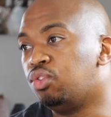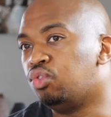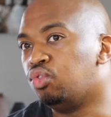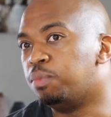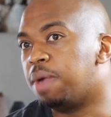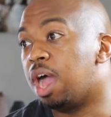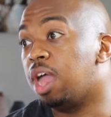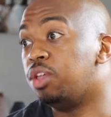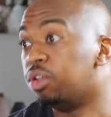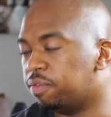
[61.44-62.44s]
do my
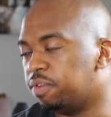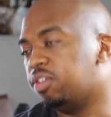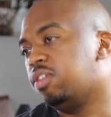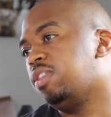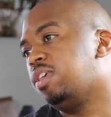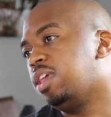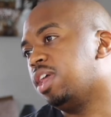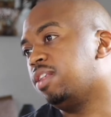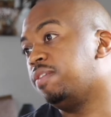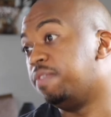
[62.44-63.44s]
university at
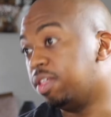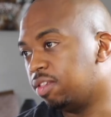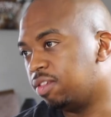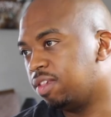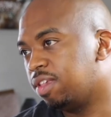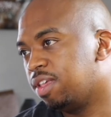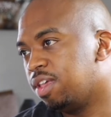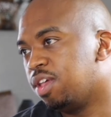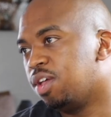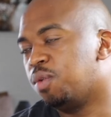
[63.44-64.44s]
WITS,
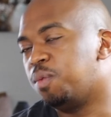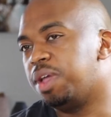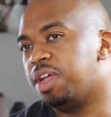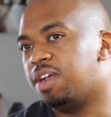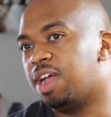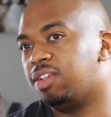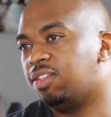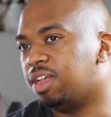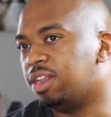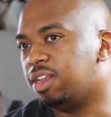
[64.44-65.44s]
where I
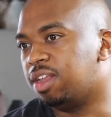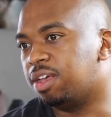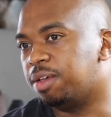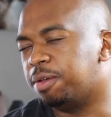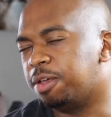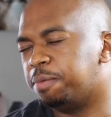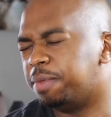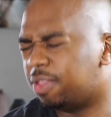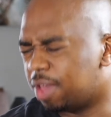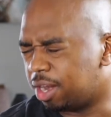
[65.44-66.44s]
studied
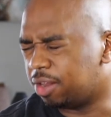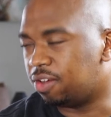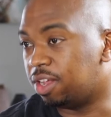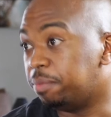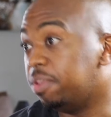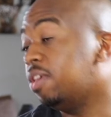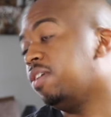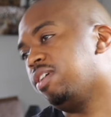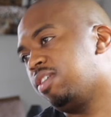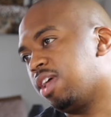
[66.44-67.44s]
metallurgy and
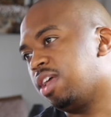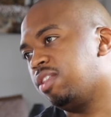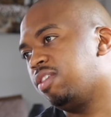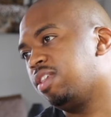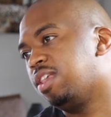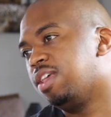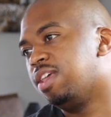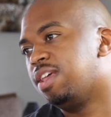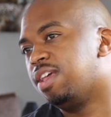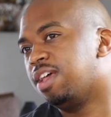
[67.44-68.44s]
material science.
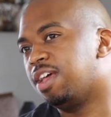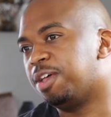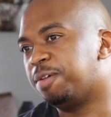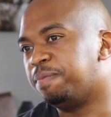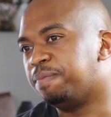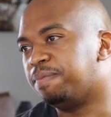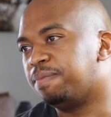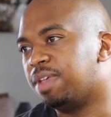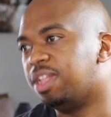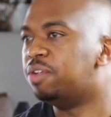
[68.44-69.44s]

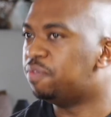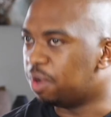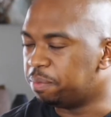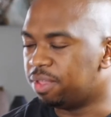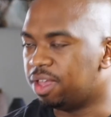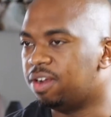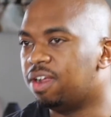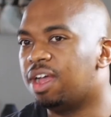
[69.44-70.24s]
And then from there,